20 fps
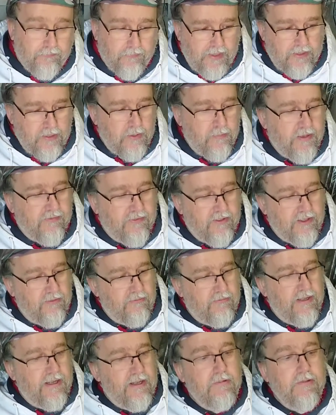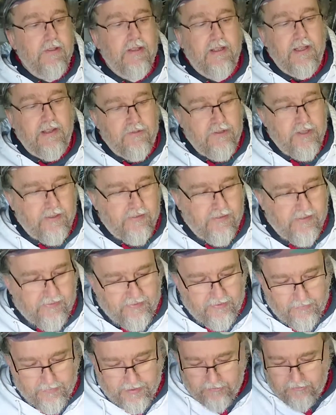and you pivot it around and gives you access
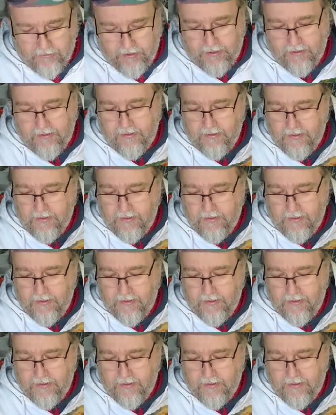to the battery.